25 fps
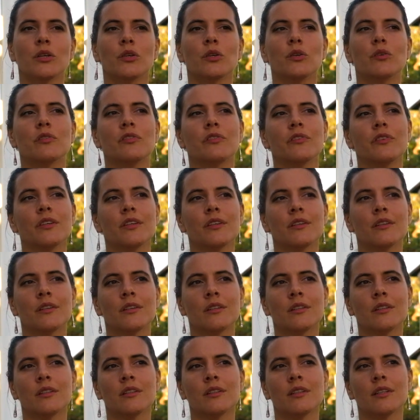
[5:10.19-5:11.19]
you
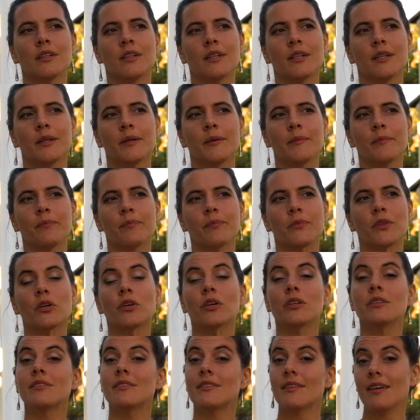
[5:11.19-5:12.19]
feel
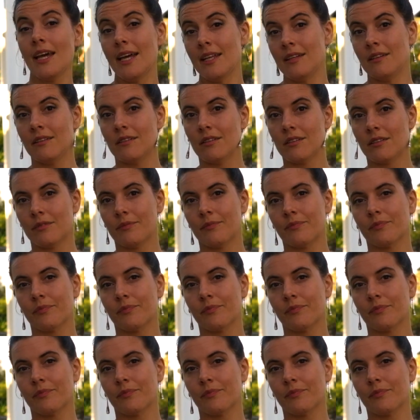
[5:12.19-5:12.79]
content,